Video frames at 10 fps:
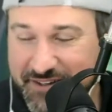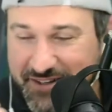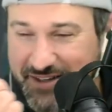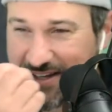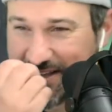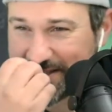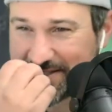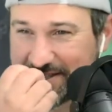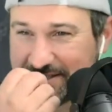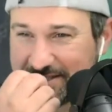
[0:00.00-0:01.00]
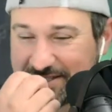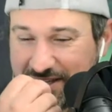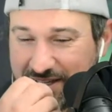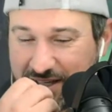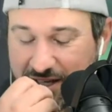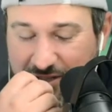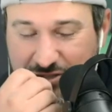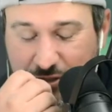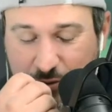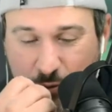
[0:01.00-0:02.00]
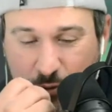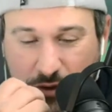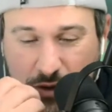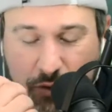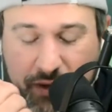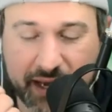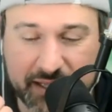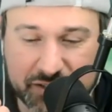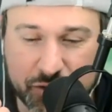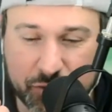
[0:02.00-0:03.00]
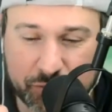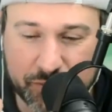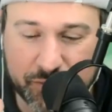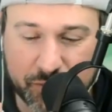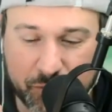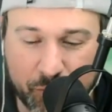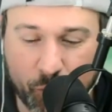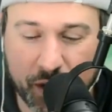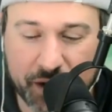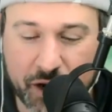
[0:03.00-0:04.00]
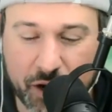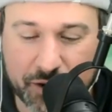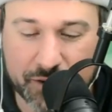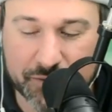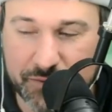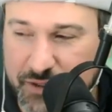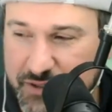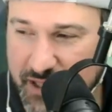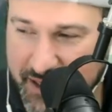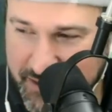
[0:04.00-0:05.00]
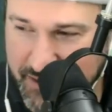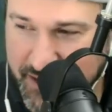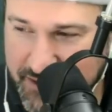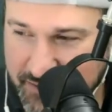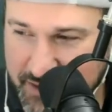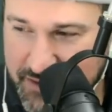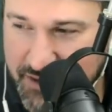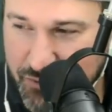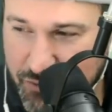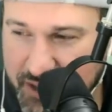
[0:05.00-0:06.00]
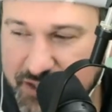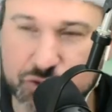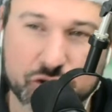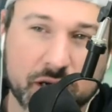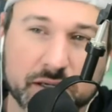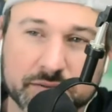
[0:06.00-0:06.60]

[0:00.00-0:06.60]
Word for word: exactly uh, that's uh, so okay so what are the th- kinds of things that you like to draw